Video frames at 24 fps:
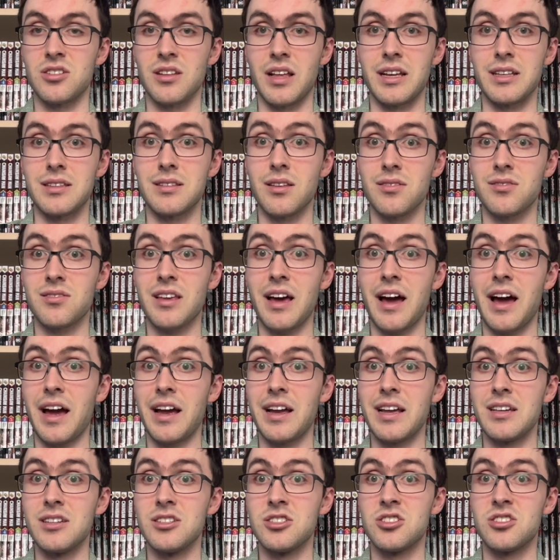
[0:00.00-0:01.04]
Like, this
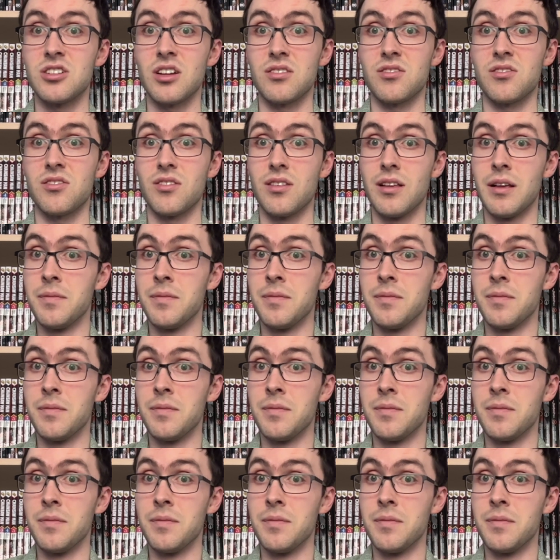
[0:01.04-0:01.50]
guy is just...